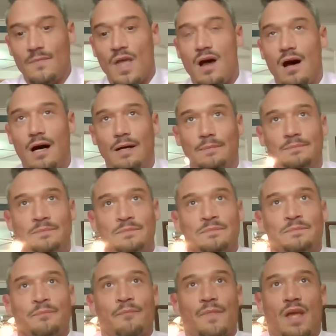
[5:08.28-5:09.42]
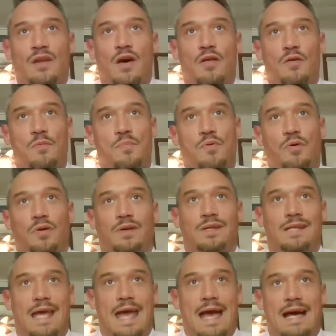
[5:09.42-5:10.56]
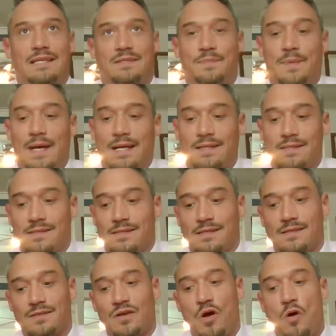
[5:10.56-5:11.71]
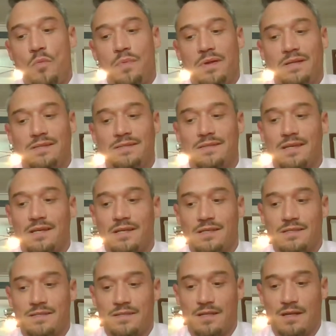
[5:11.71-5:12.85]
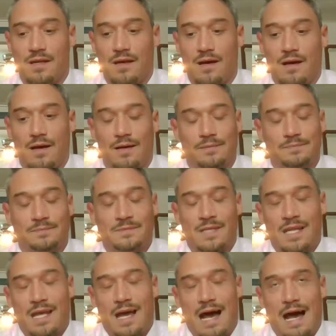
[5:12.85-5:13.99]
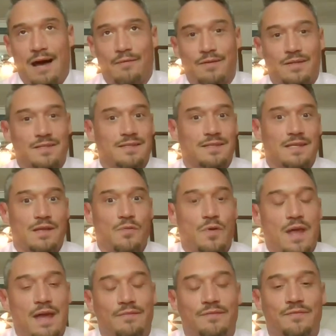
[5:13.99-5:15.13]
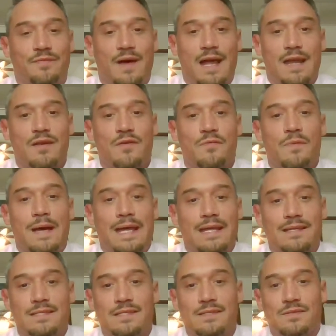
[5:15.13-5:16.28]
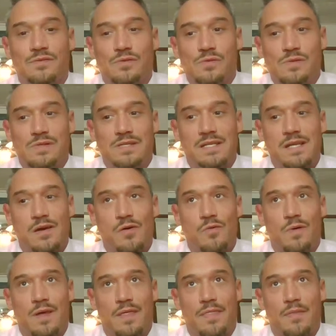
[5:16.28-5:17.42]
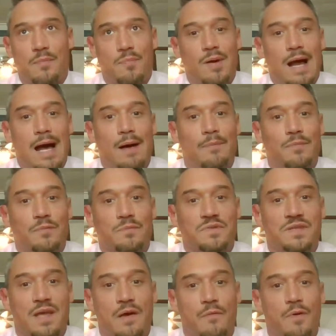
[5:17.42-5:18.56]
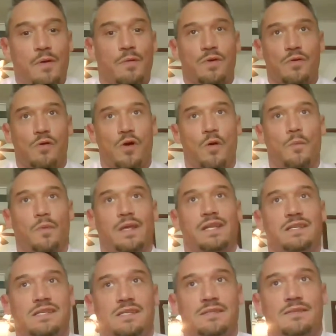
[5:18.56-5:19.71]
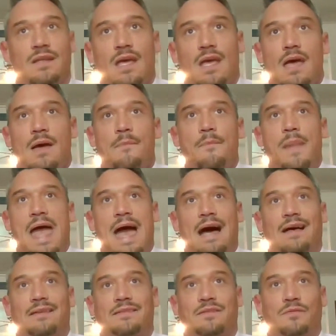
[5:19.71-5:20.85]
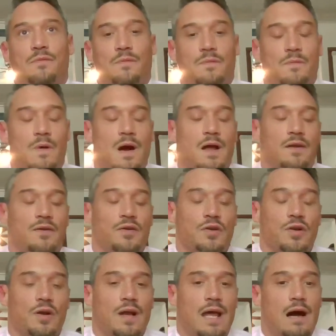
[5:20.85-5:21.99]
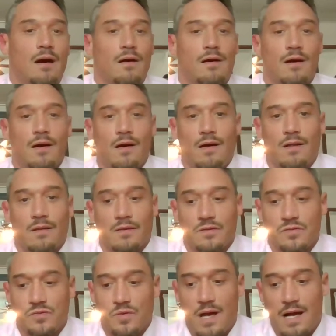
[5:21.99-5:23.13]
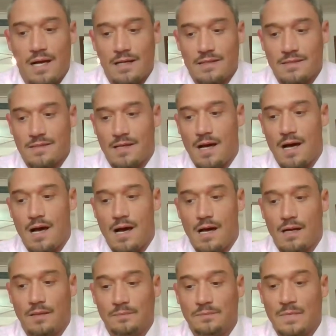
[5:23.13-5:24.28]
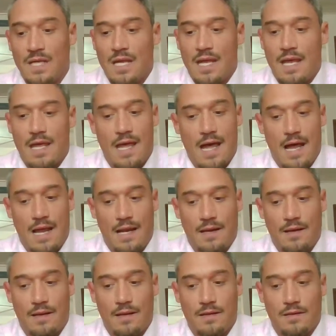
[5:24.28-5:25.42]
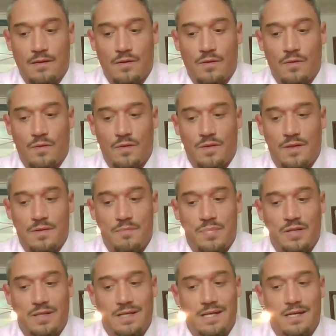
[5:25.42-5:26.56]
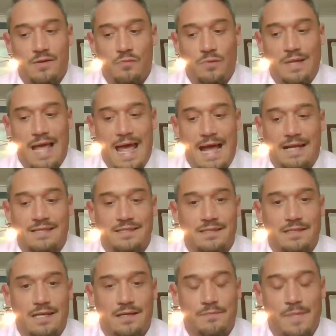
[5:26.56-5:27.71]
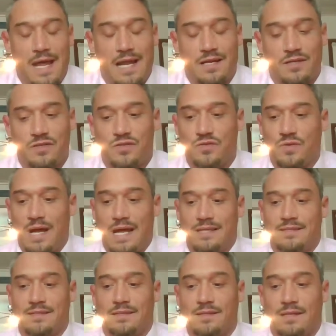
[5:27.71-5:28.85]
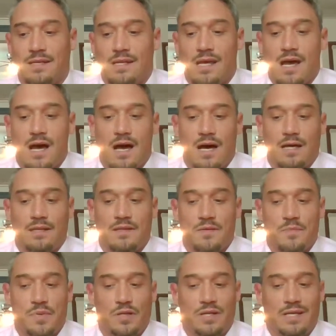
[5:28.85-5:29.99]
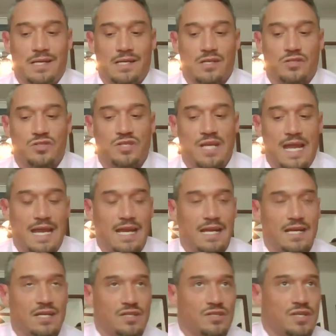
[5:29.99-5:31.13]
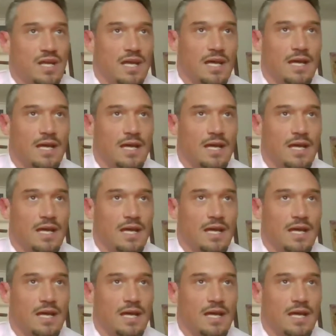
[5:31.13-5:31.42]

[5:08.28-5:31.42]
Um, Another important aspect is coping skills. Obviously, we have to find new ways to deal with the problems that we would normally just mask under alcohol and drugs. And the ability to relax and manage stress, and the ability to change